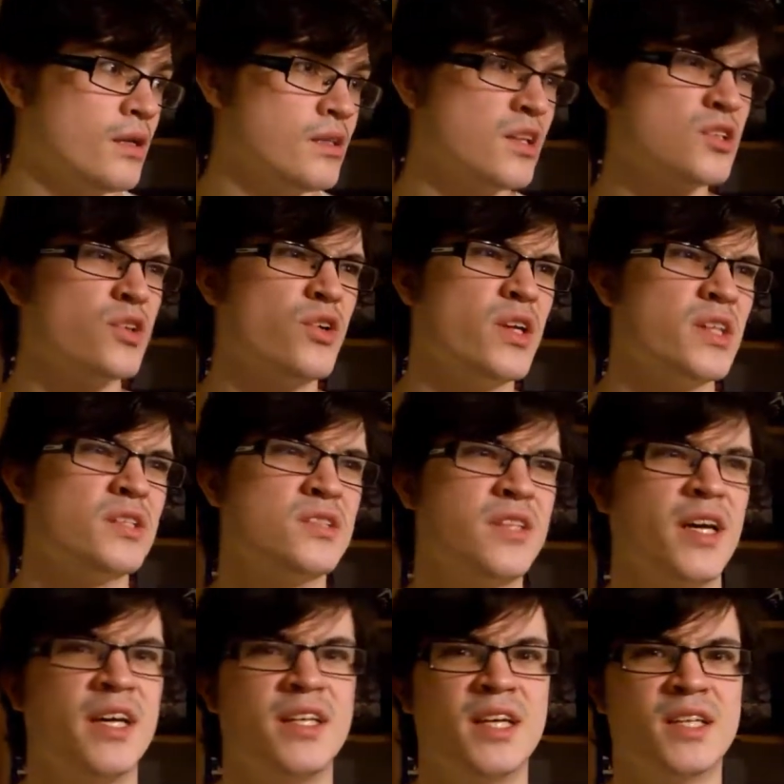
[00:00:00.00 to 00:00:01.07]
they should have
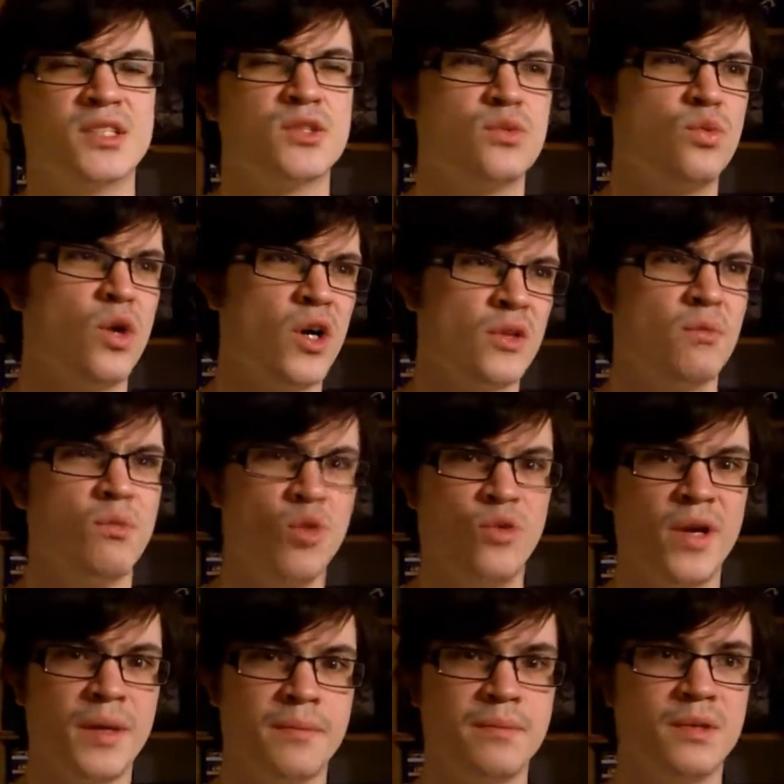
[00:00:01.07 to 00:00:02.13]
stayed as one
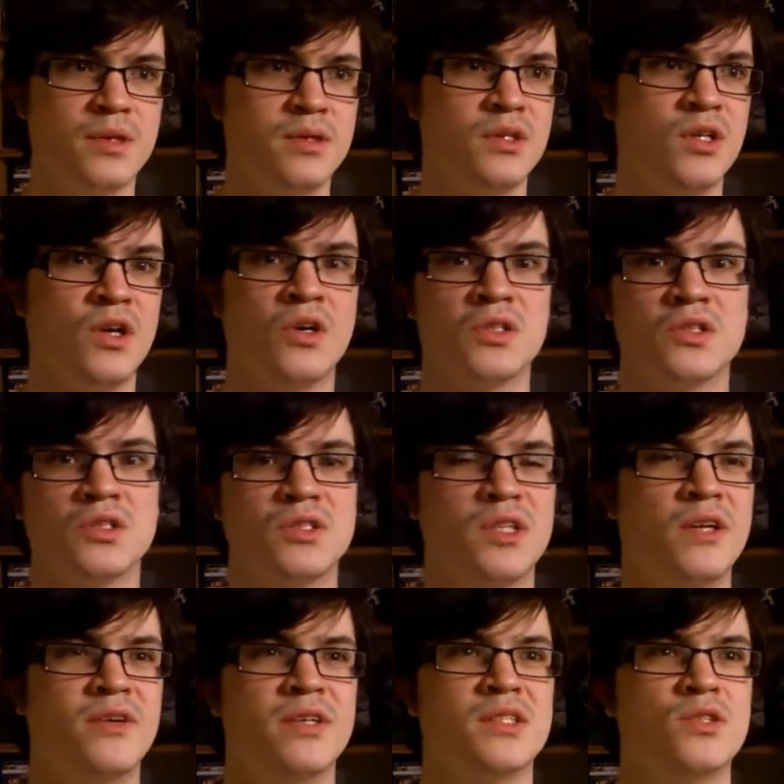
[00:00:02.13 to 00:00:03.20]
movie. The Jaws
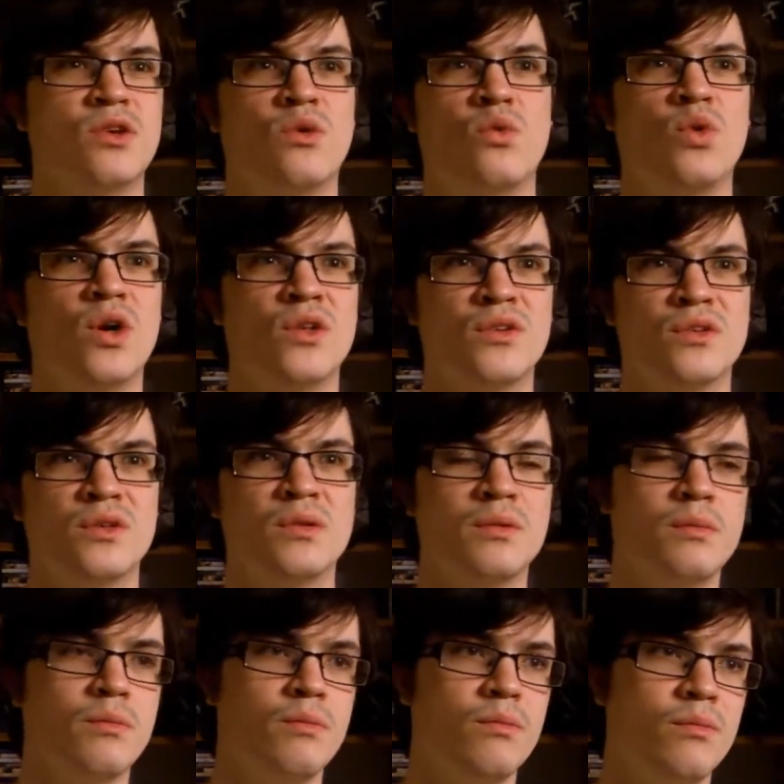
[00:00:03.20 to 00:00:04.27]
series of one
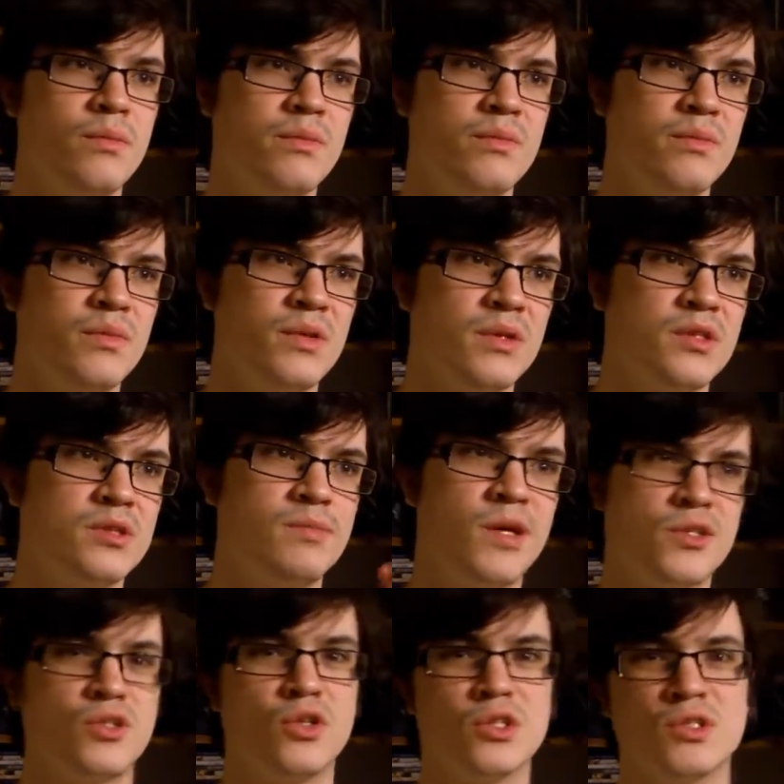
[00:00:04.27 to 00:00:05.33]

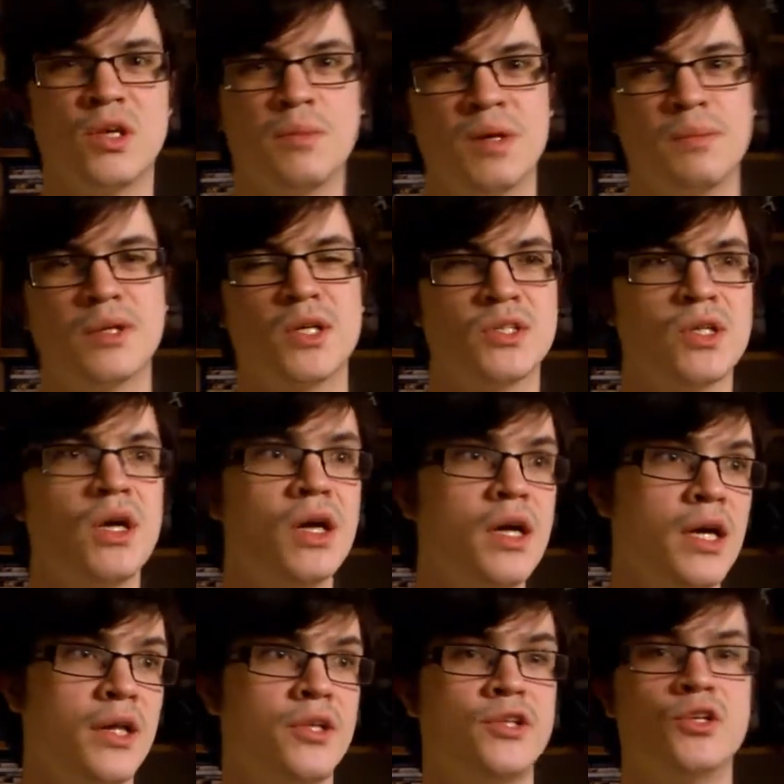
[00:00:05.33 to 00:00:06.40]
specialist topic because
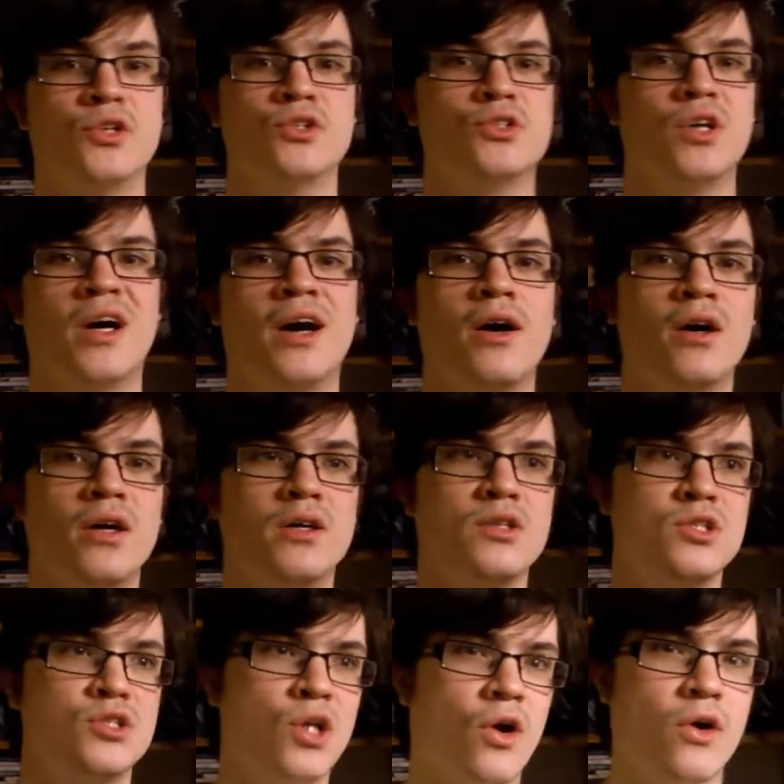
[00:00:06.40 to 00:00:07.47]
it is just a
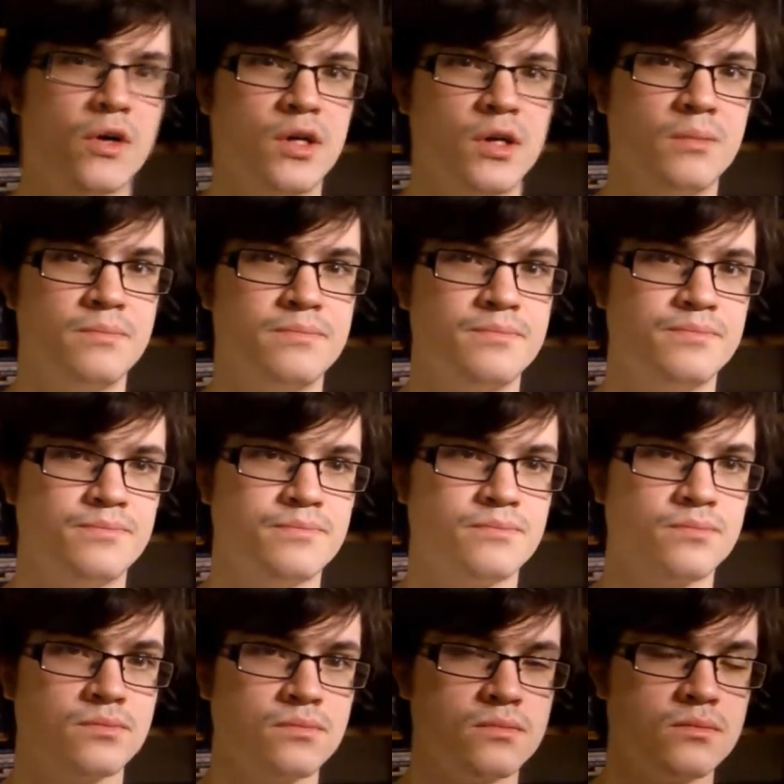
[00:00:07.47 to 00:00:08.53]
shark.
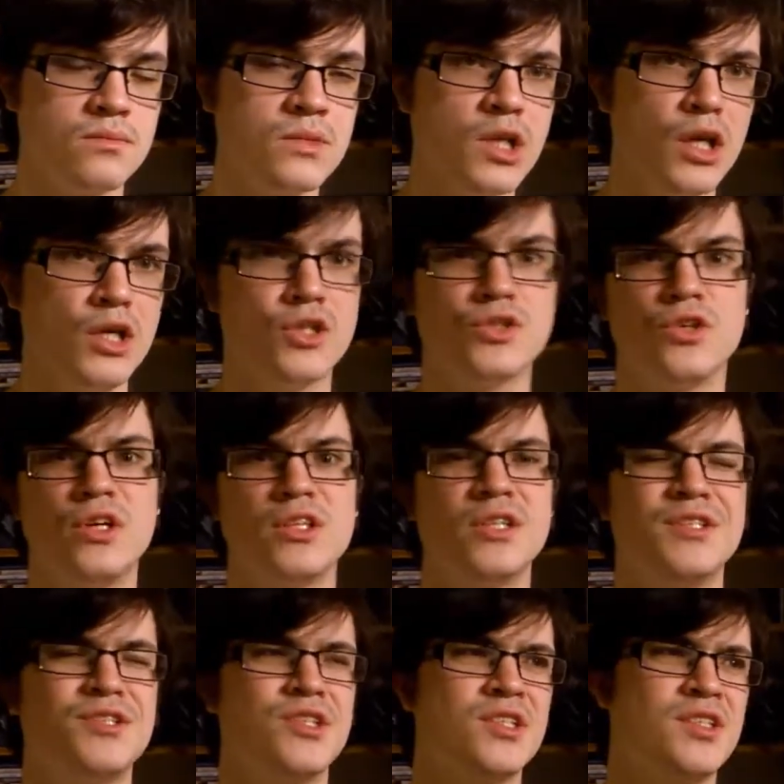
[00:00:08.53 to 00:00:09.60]
You should have
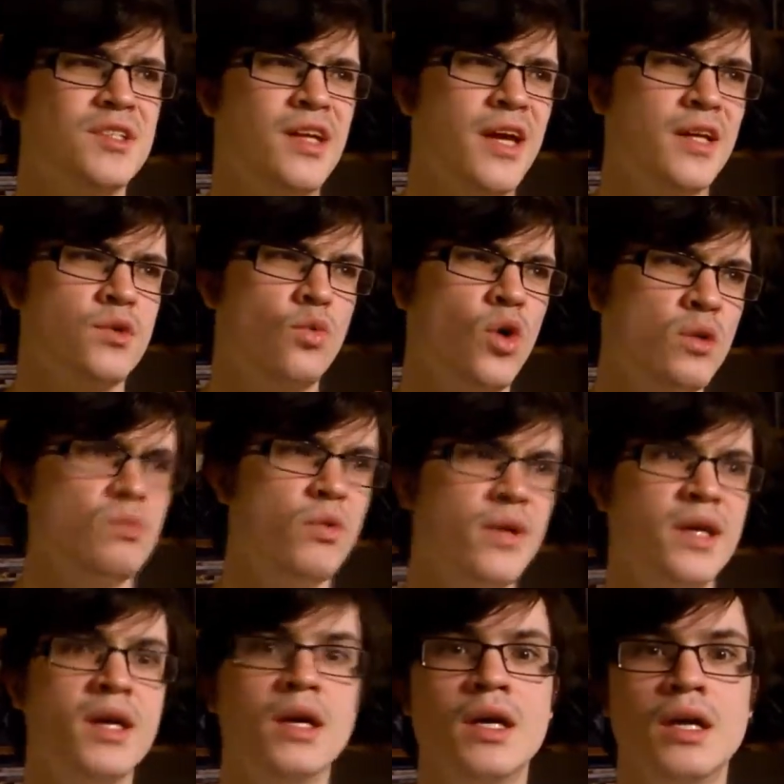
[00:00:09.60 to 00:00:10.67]
just stayed one
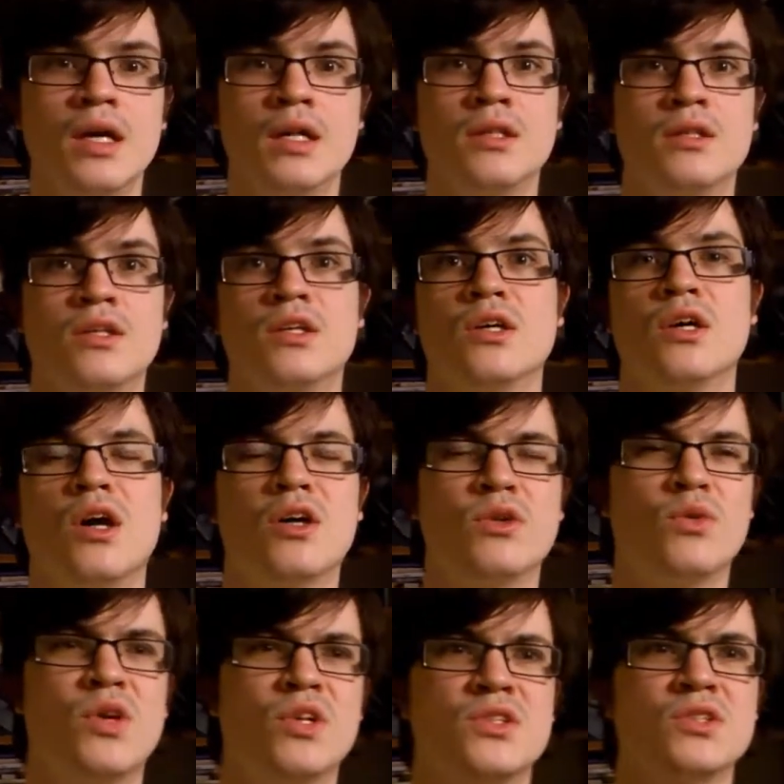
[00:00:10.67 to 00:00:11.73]
movie. The other
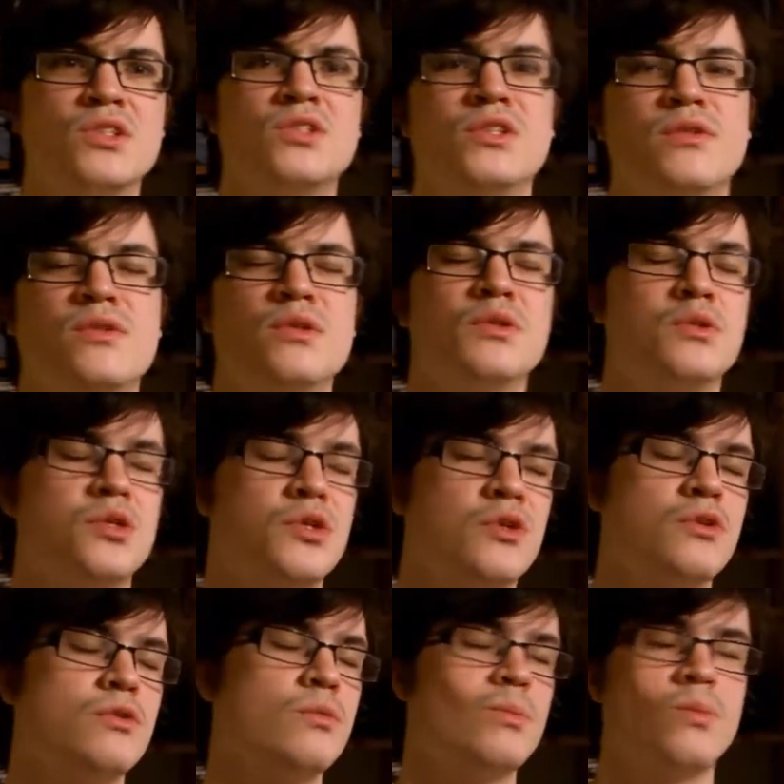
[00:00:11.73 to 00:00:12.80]
ones, it
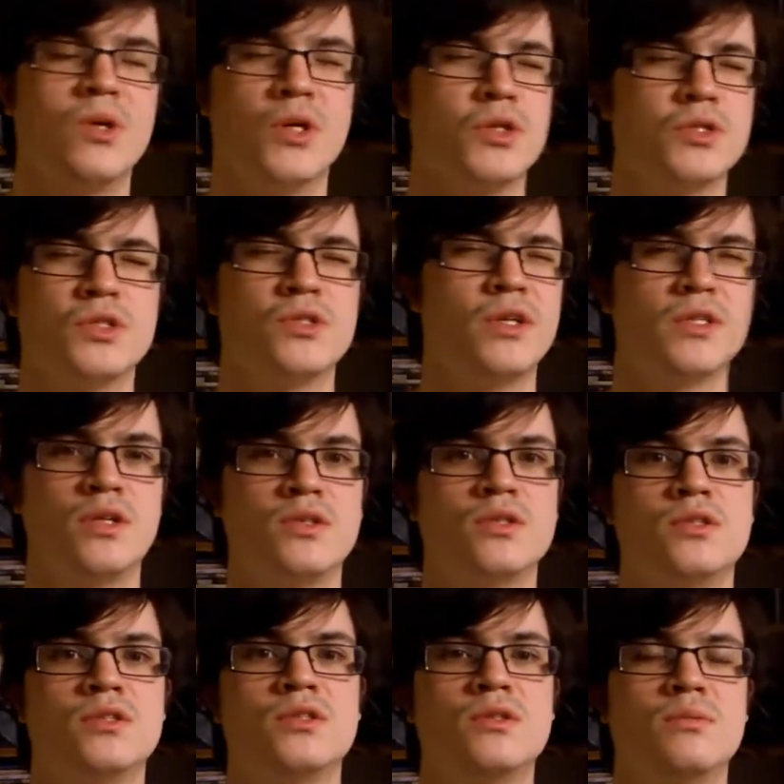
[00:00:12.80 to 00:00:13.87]

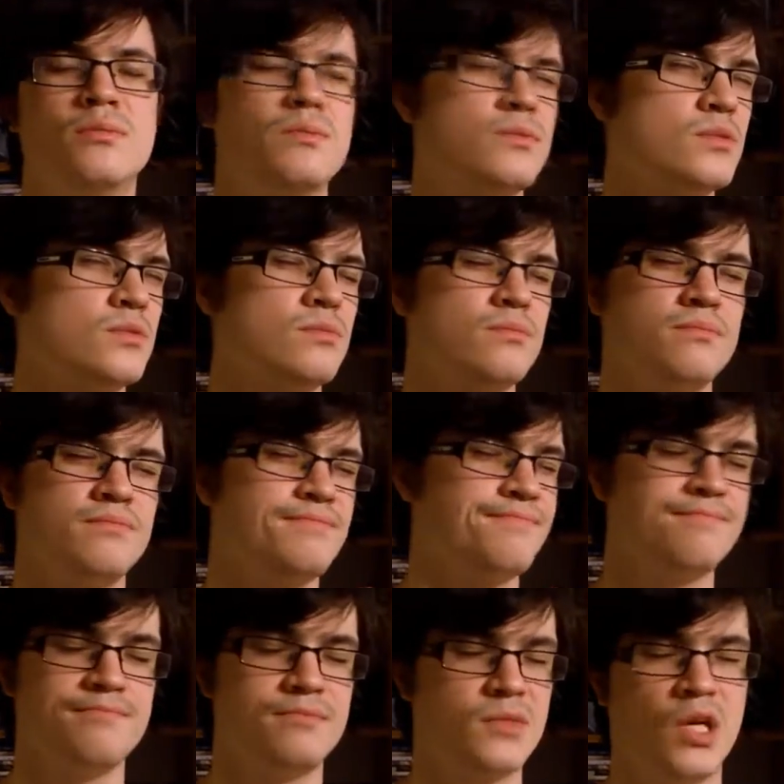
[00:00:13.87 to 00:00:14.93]
was
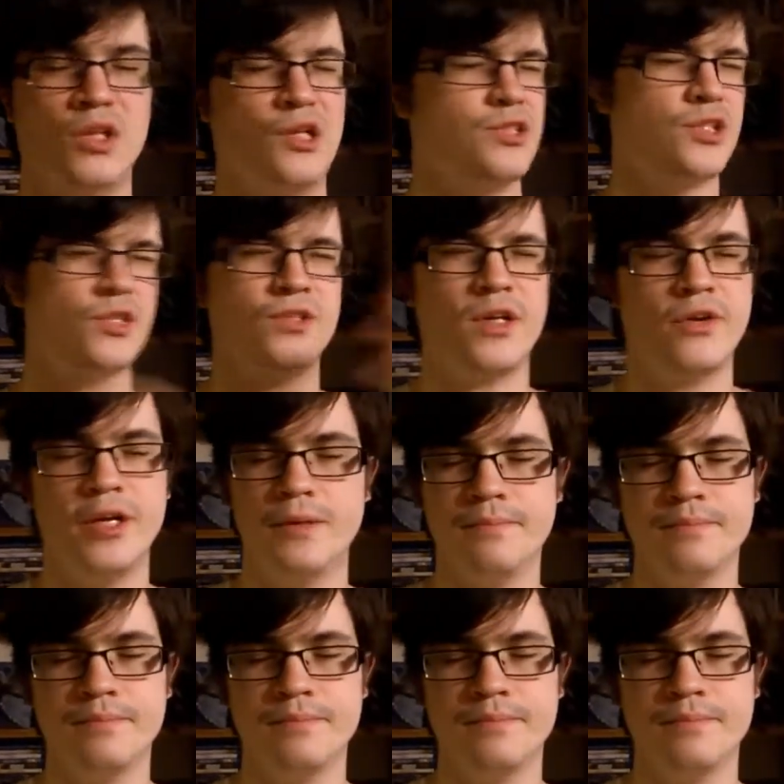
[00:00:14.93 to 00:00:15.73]
unnecessary.